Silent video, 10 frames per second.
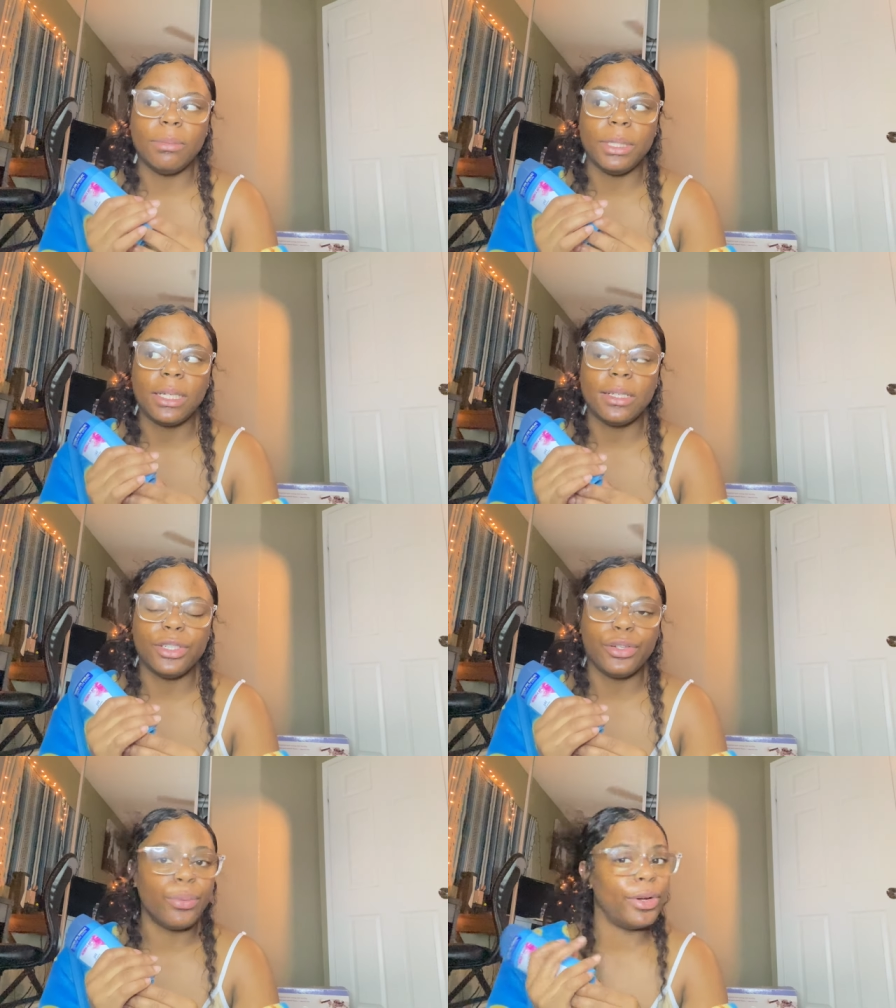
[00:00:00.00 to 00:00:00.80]
because
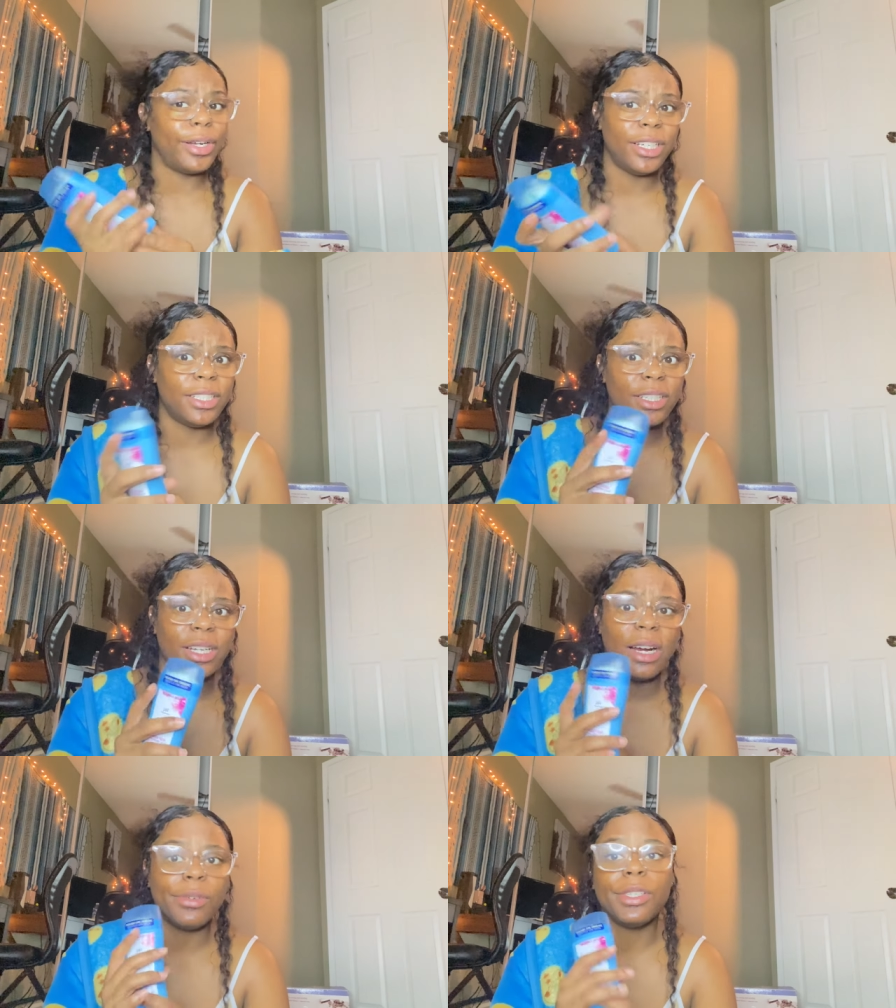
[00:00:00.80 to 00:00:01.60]
you're working 10
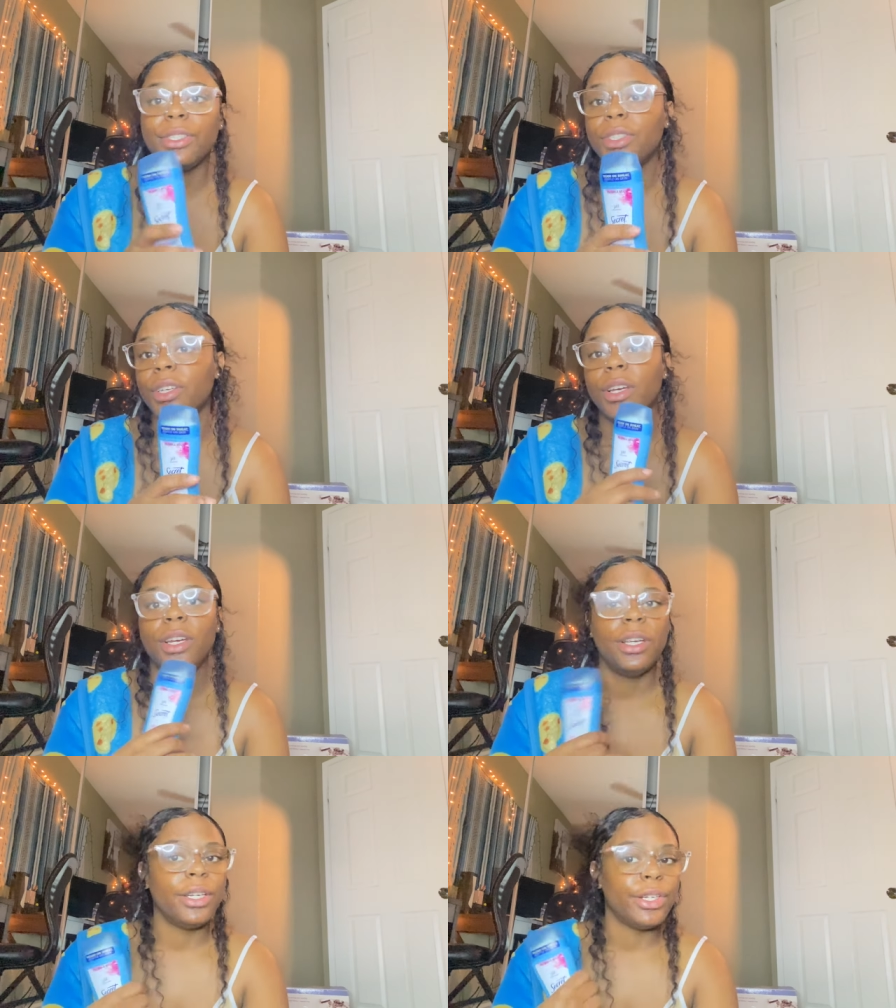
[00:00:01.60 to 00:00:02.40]
hours,
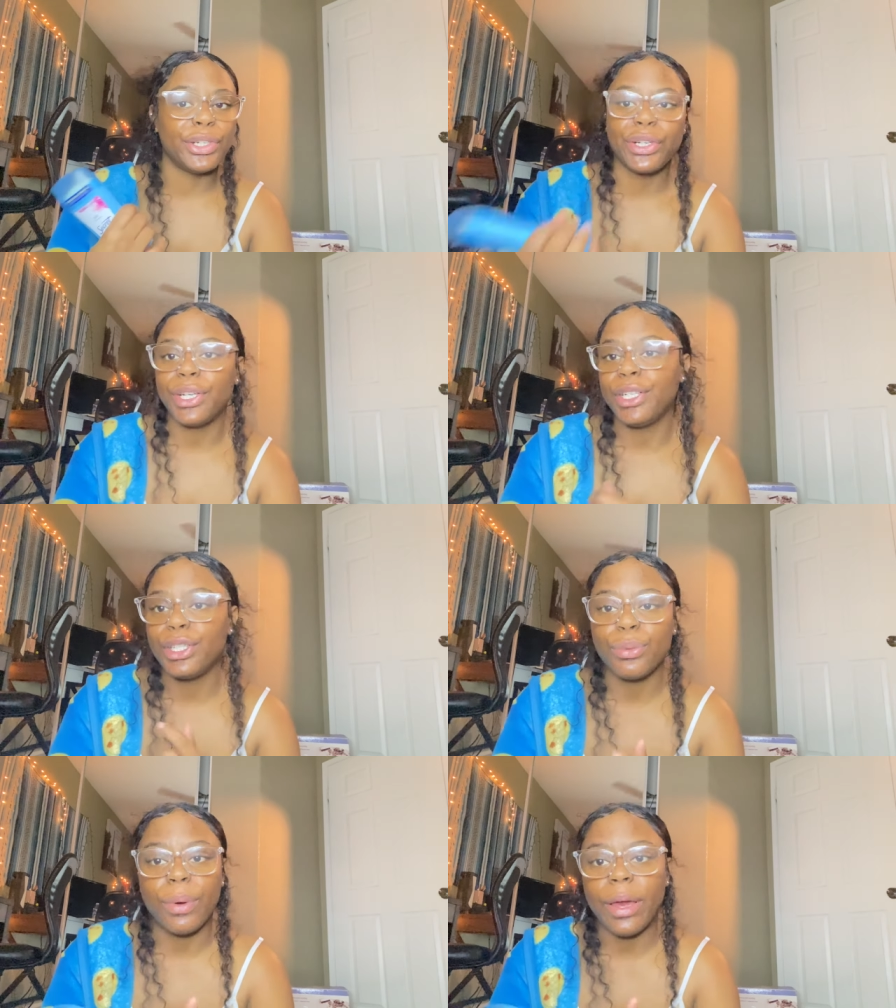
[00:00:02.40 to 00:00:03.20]
you're gonna
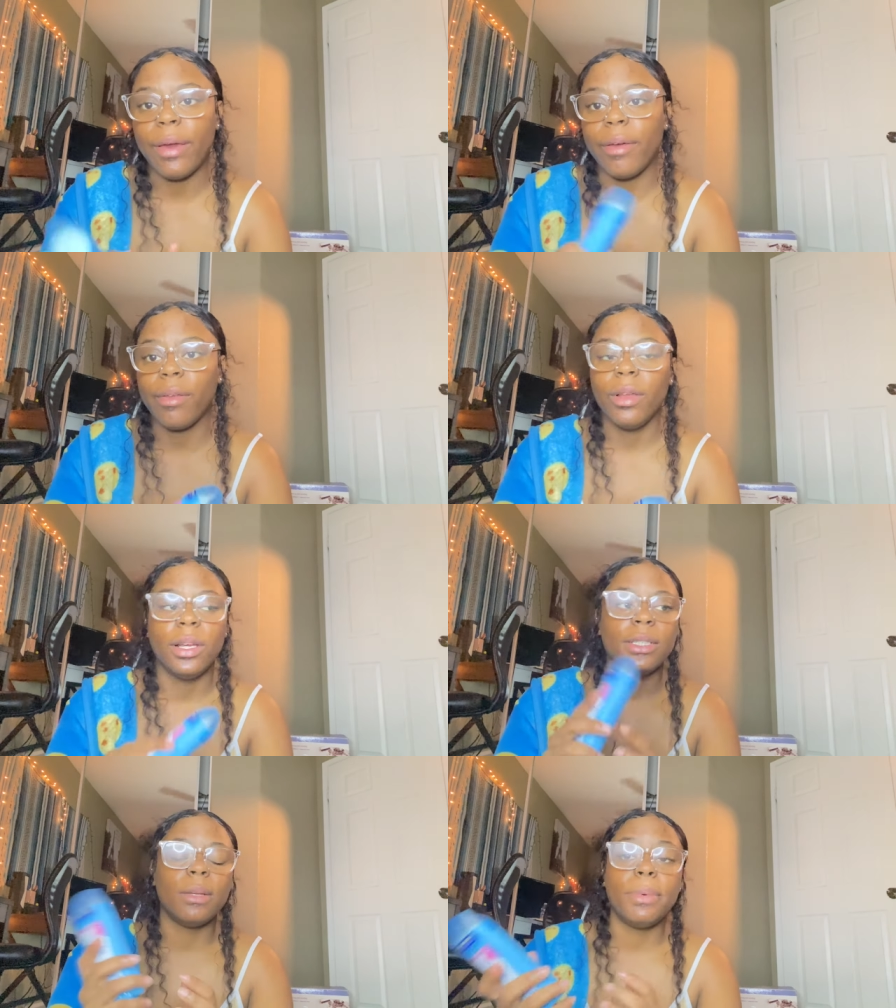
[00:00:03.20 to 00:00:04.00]
sweat,
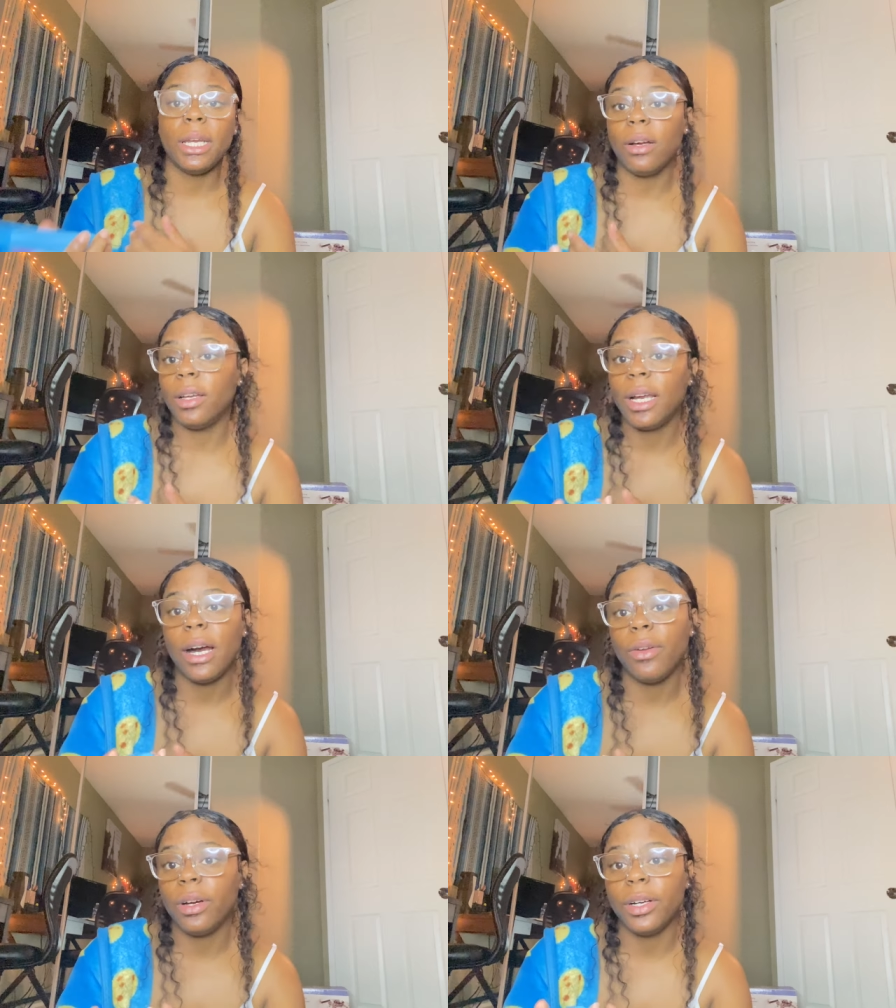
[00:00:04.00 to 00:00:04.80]
depending on how
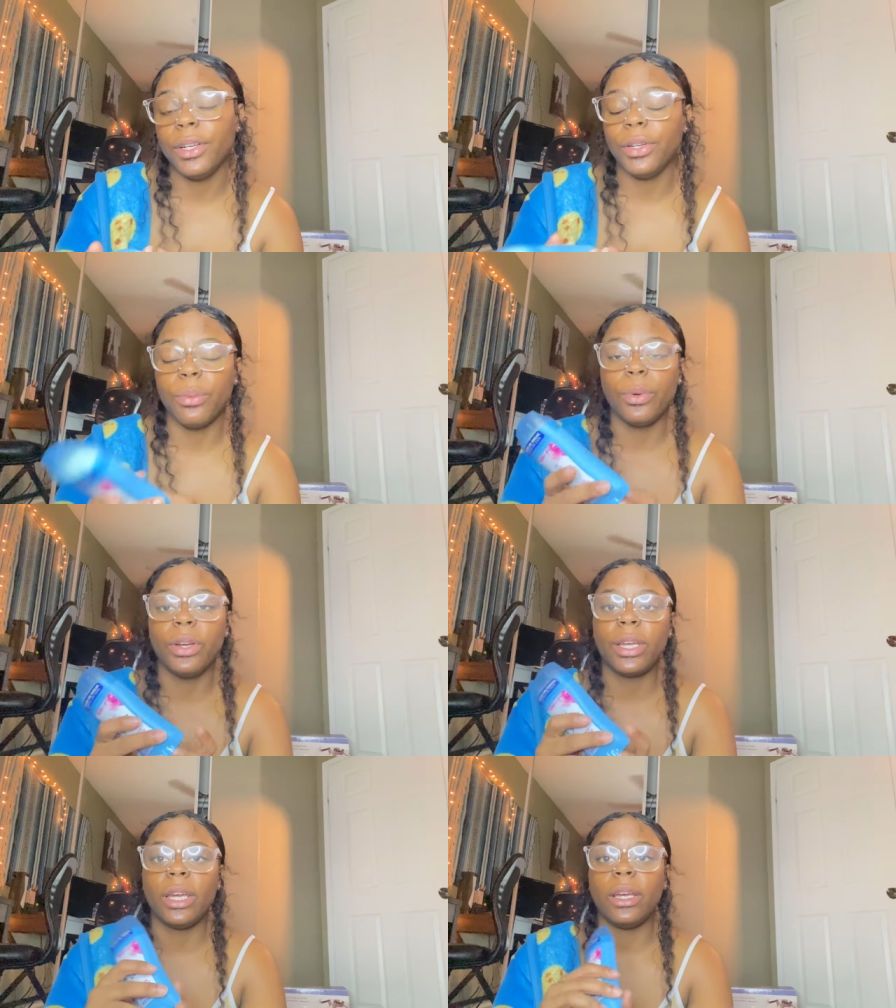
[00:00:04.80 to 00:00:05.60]
hard you're
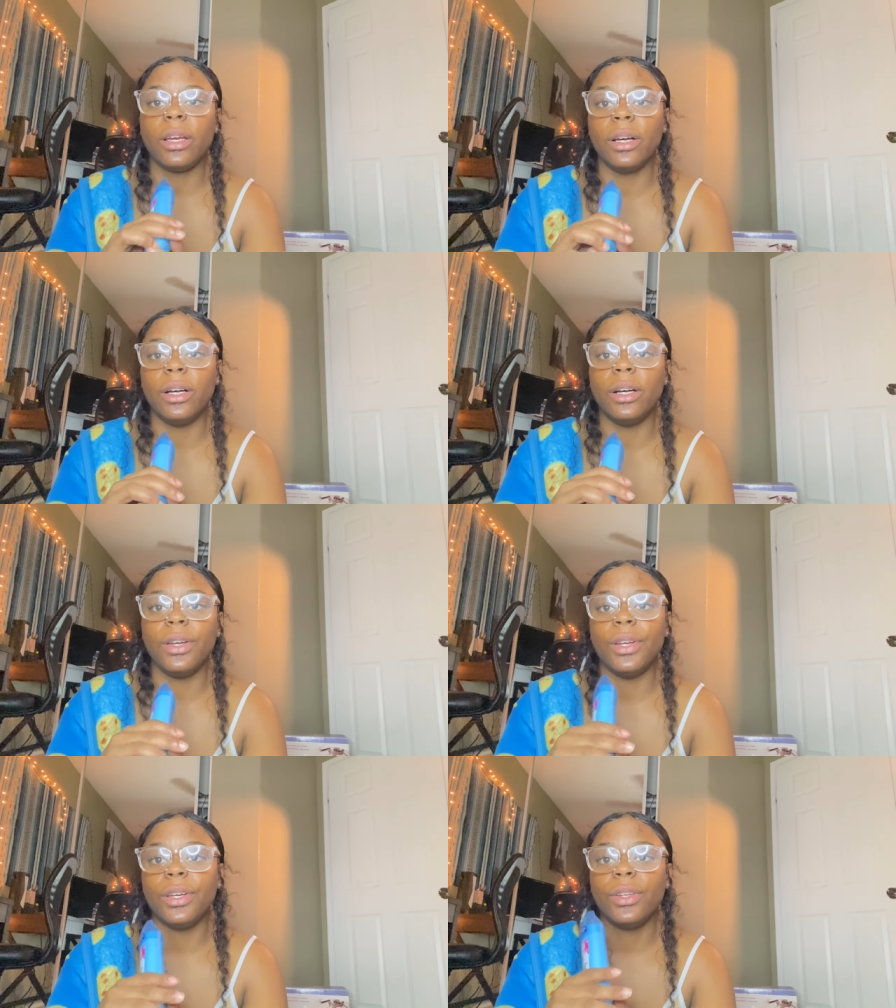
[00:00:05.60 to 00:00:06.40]
working.
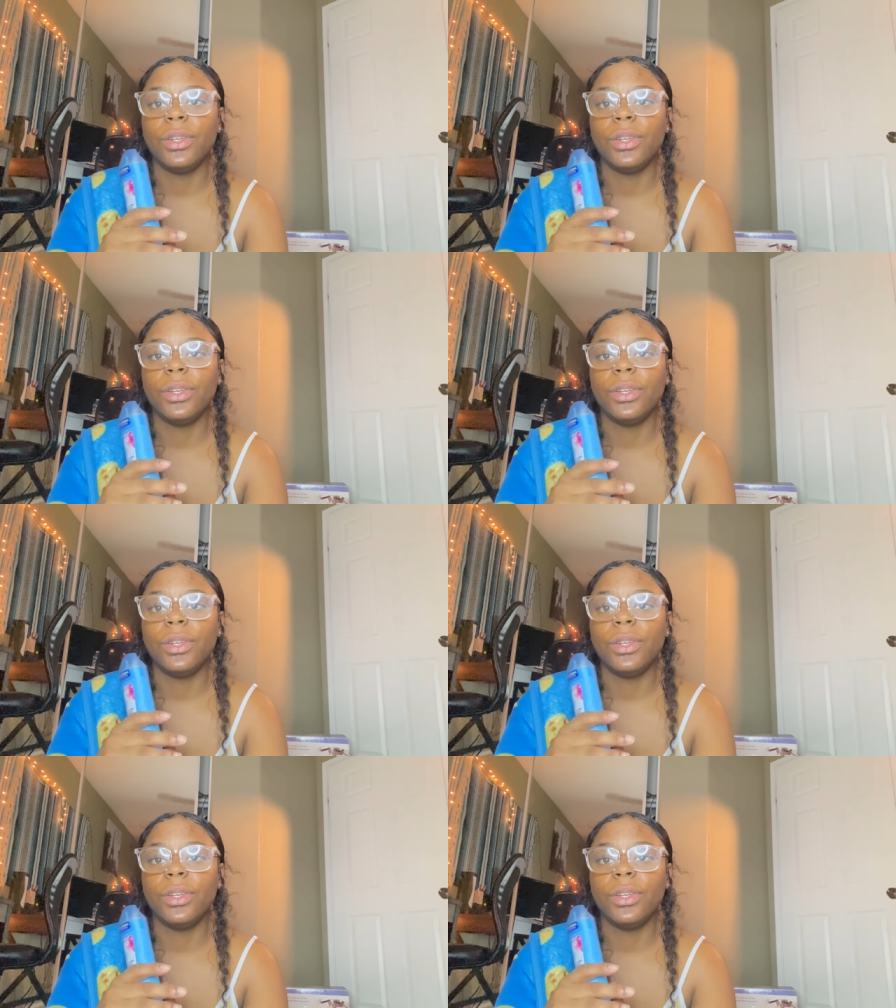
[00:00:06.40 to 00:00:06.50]
I